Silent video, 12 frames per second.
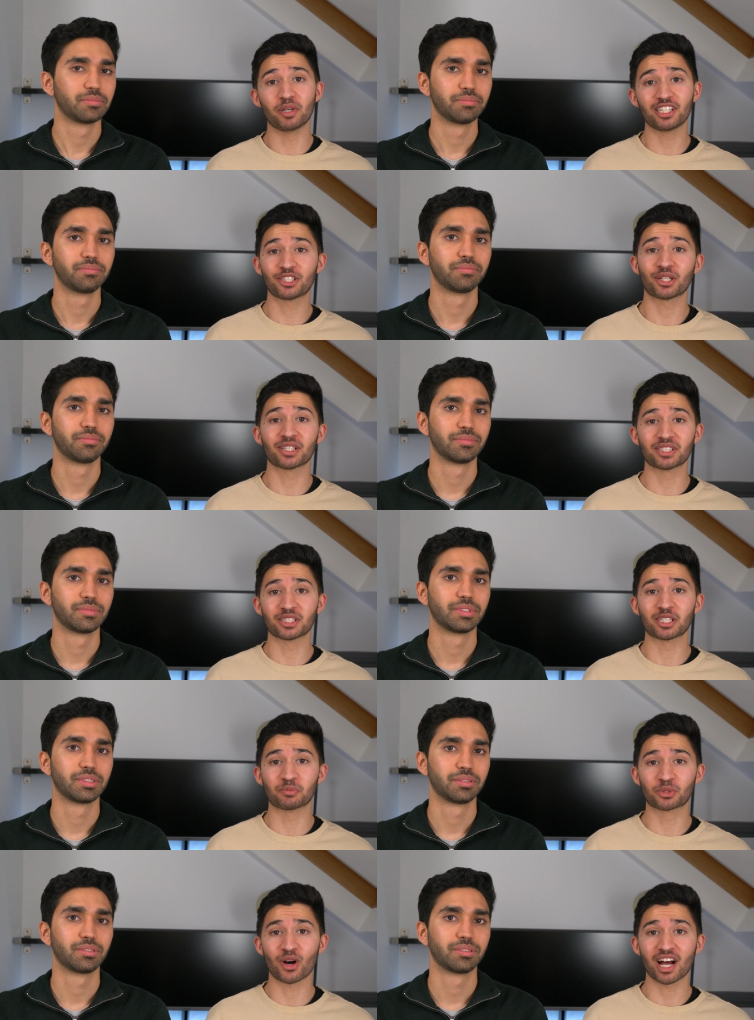Speaker 1: be sure to
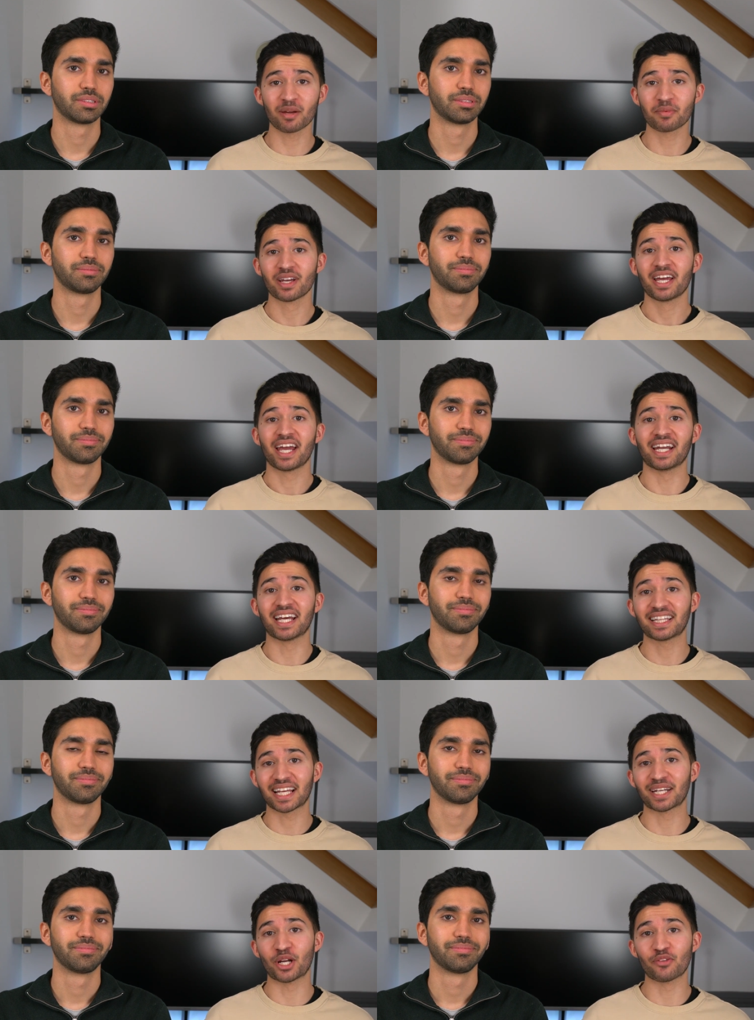subscribe and hit
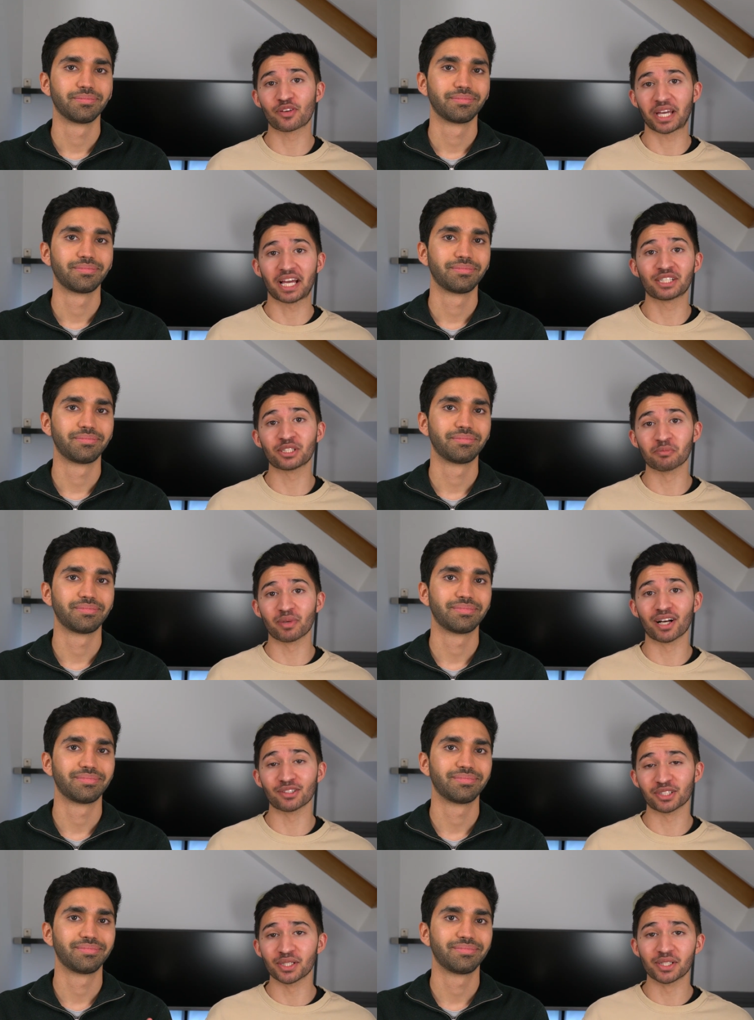that notification
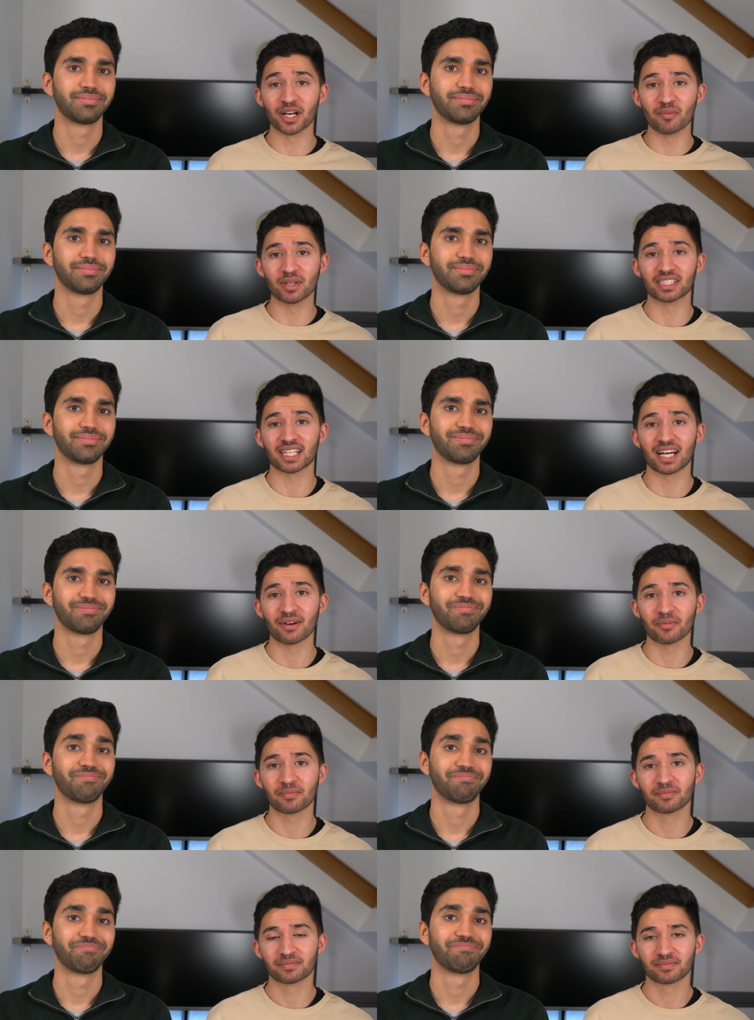bell so you don't miss out.
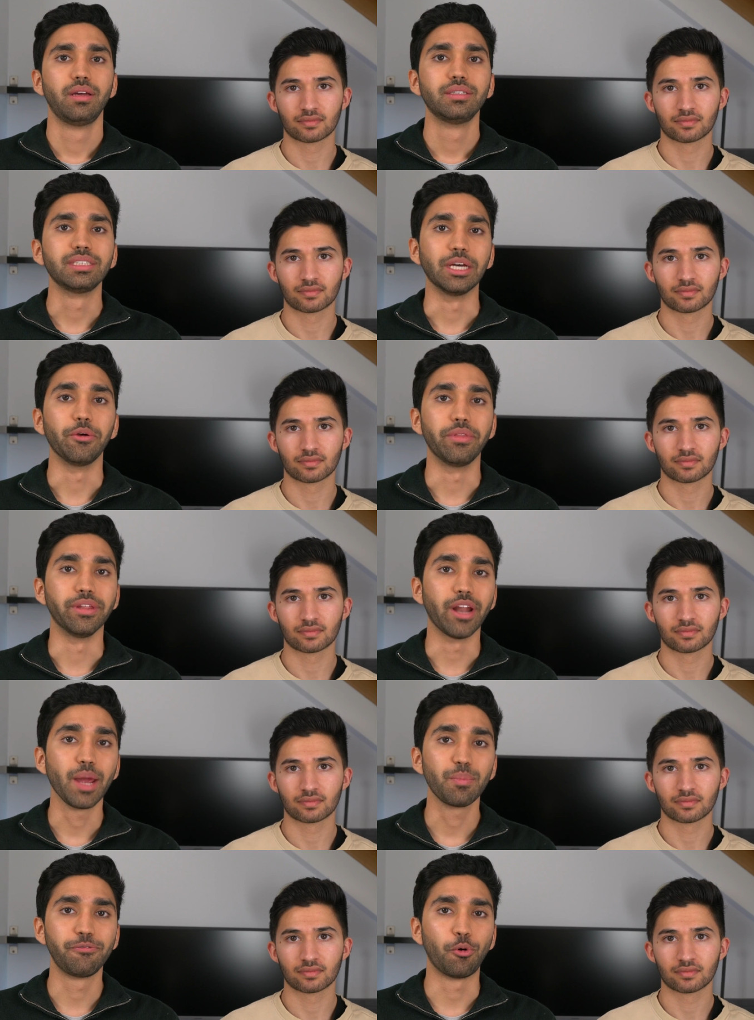
Speaker 2: So the
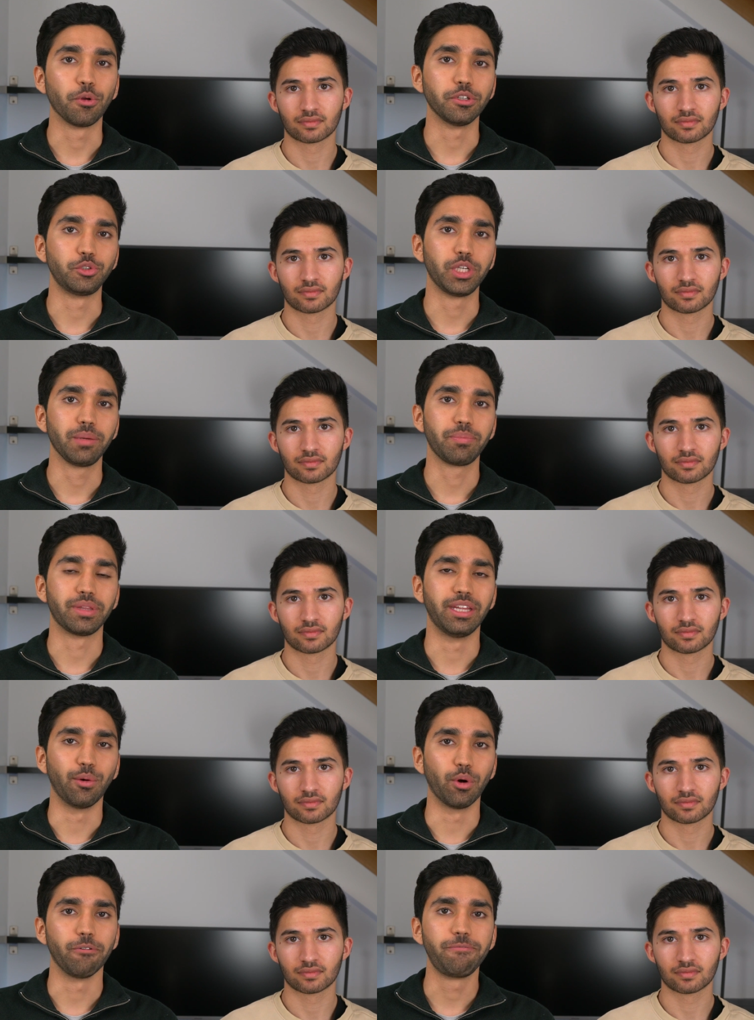night before the trip,
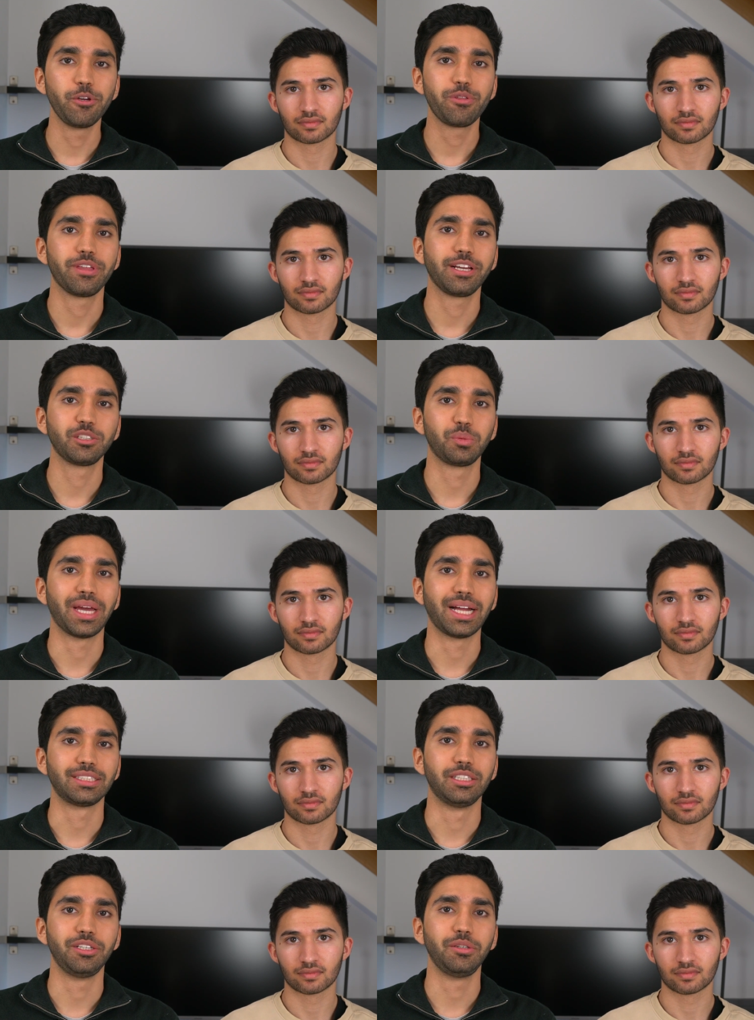there were a few things we
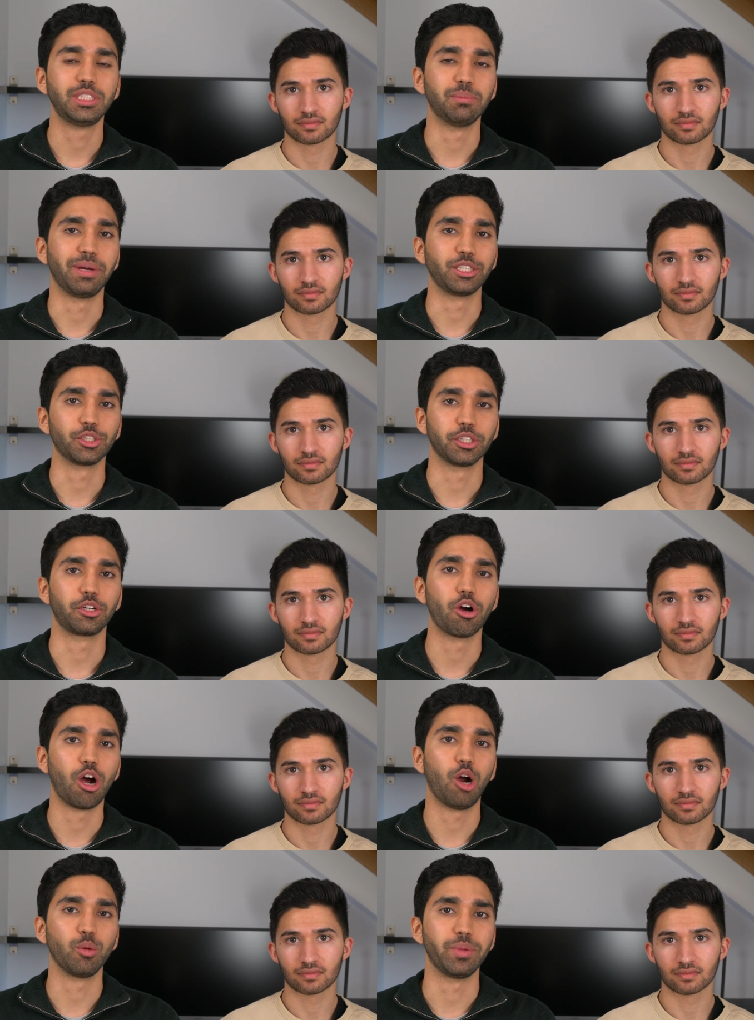had to do to make sure the
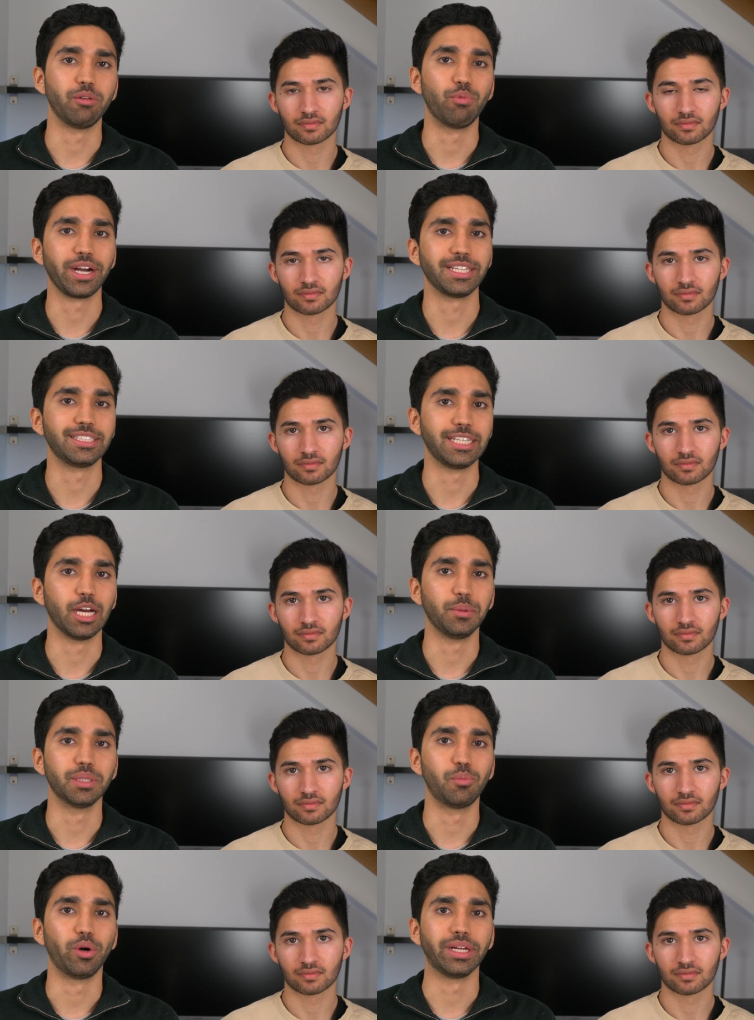car would be ready to go
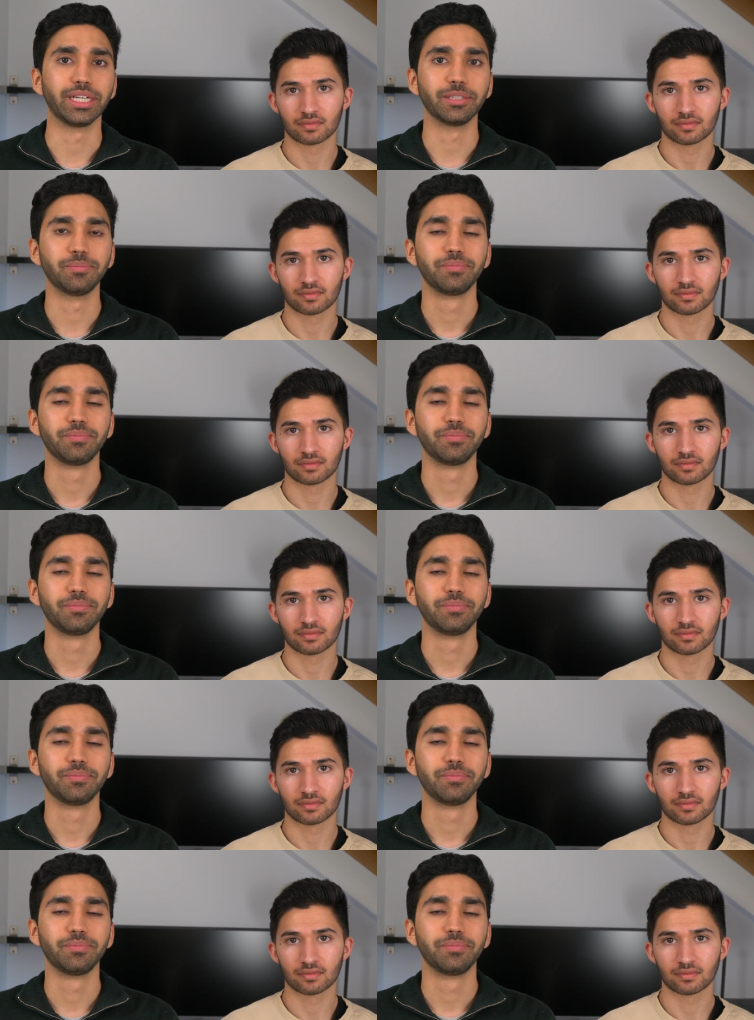in the morning.